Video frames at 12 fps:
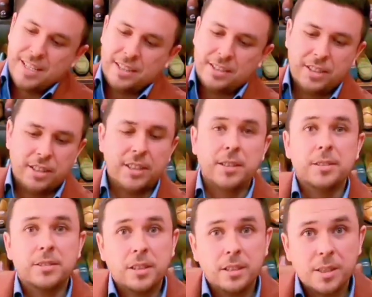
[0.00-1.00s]
Sorry,
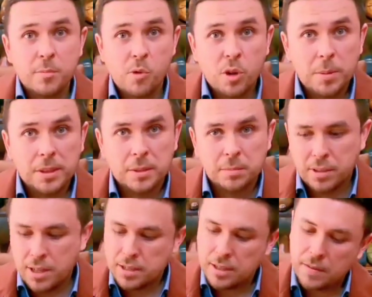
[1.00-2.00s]
talking more about the
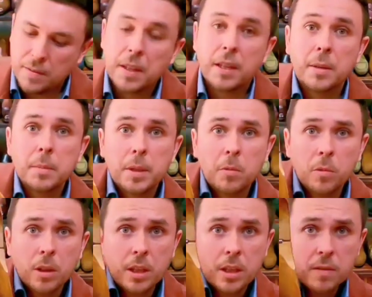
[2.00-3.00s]
price and everything, but
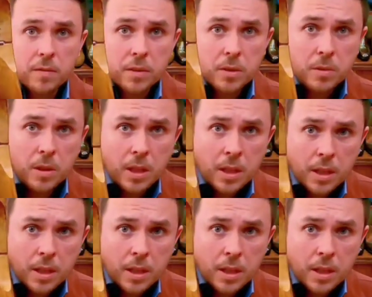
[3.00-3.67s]
want to give you